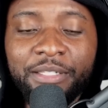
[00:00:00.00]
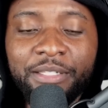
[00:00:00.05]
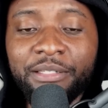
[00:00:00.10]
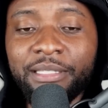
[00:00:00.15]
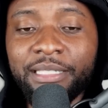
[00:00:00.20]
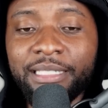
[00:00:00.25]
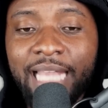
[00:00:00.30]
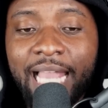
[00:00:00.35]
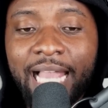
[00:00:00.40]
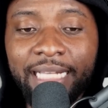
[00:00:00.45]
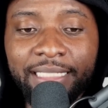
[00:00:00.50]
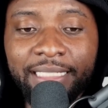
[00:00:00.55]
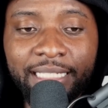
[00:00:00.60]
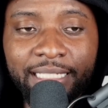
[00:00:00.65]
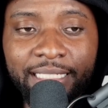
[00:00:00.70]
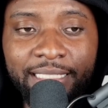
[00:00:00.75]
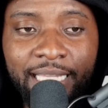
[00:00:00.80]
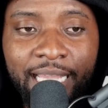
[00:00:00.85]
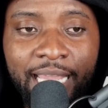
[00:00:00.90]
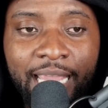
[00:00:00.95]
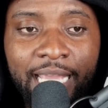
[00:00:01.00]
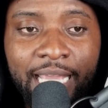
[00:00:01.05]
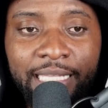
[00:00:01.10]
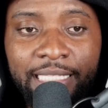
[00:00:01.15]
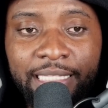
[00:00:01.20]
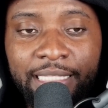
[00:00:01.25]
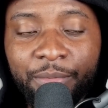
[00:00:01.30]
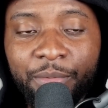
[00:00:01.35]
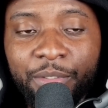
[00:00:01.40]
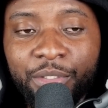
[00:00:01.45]
These are the tactics
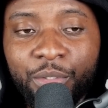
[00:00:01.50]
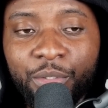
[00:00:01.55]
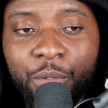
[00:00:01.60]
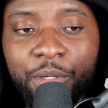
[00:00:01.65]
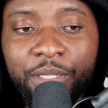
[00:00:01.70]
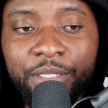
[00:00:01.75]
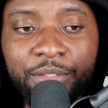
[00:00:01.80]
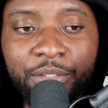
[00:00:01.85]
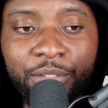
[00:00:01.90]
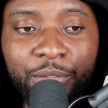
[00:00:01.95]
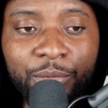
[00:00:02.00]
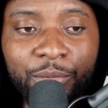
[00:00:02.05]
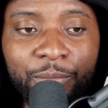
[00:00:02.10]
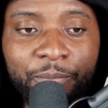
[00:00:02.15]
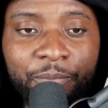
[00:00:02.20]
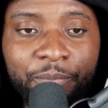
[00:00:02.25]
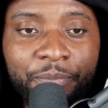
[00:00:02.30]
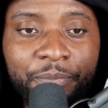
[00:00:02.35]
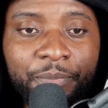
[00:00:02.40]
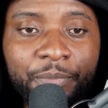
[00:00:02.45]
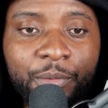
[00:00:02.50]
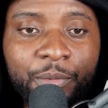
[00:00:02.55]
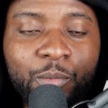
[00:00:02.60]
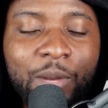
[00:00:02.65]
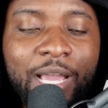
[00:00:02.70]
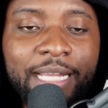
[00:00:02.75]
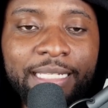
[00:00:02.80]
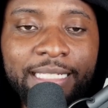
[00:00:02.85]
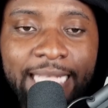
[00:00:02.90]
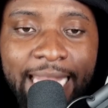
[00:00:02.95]
that they're resorting to
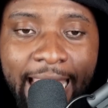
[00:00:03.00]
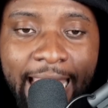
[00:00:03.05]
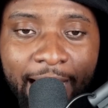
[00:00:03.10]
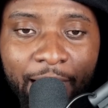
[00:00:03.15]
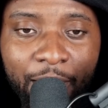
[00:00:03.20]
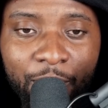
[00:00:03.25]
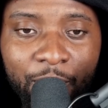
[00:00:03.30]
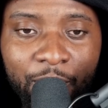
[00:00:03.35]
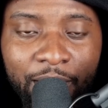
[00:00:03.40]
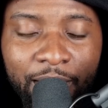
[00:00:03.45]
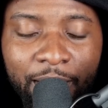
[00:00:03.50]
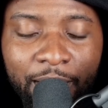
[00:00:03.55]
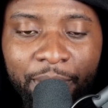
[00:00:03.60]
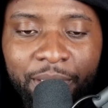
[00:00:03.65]
right now.